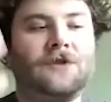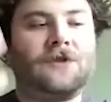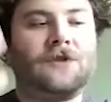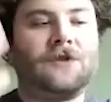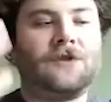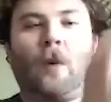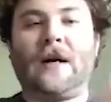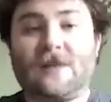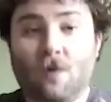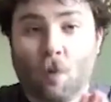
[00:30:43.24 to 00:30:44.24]
So
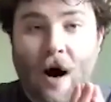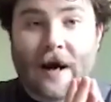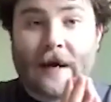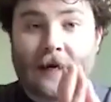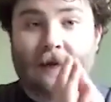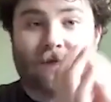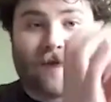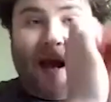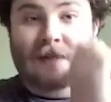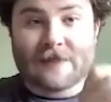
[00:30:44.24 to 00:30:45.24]
the reason why
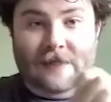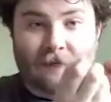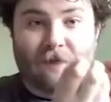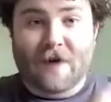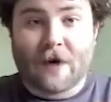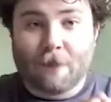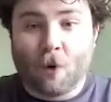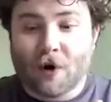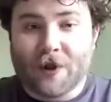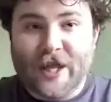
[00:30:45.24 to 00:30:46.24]
that's a very
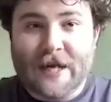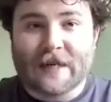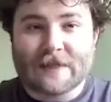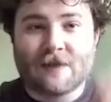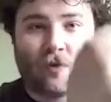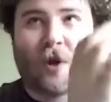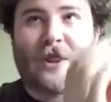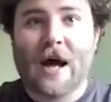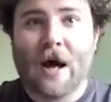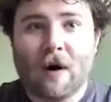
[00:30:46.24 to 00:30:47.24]
important thing is,
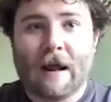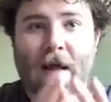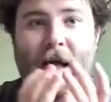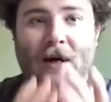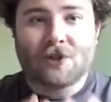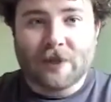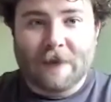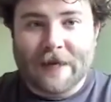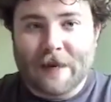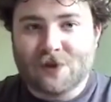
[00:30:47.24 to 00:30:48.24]
without actually
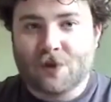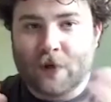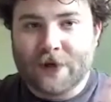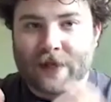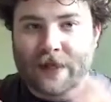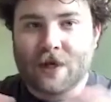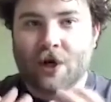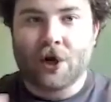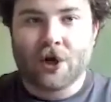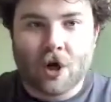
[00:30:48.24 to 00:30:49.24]
being able to really
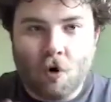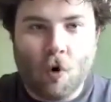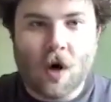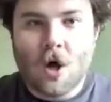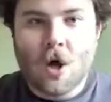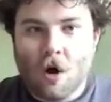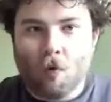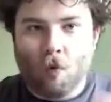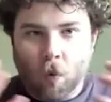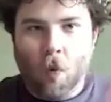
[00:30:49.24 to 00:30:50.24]
know
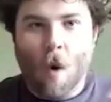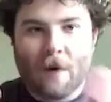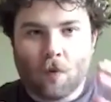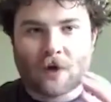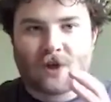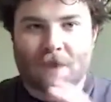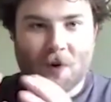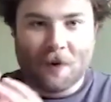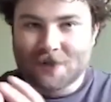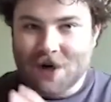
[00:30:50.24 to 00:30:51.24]
what we're talking
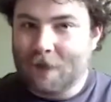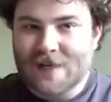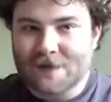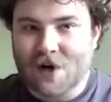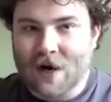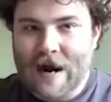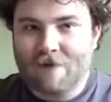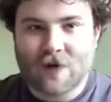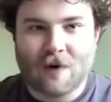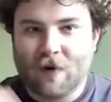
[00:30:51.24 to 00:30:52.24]
about when we're talking about sub-Saharan
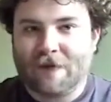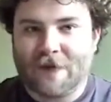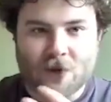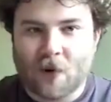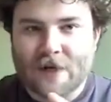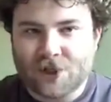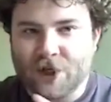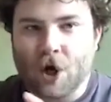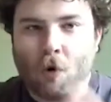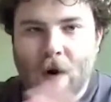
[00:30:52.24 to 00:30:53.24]
Africa, if you don't actually
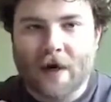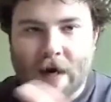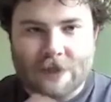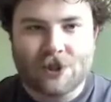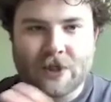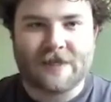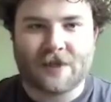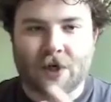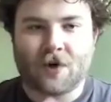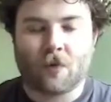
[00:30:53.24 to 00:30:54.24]
know what countries
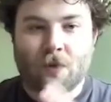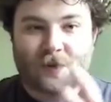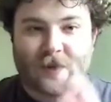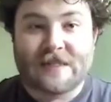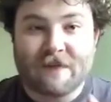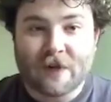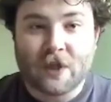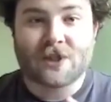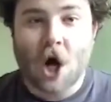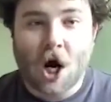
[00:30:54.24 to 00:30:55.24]
you're
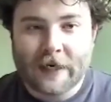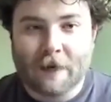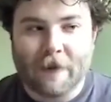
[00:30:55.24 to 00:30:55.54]
specifically talking about,